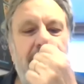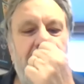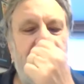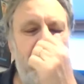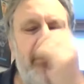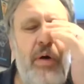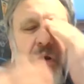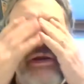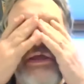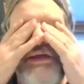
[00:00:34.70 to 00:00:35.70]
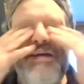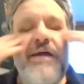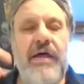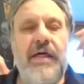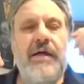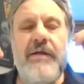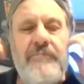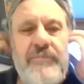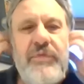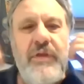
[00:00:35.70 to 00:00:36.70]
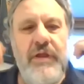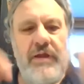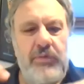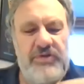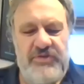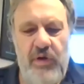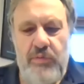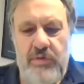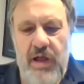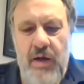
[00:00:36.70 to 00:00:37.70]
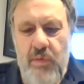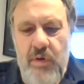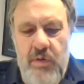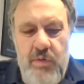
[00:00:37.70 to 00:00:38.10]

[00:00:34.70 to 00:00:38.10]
this morning it was known now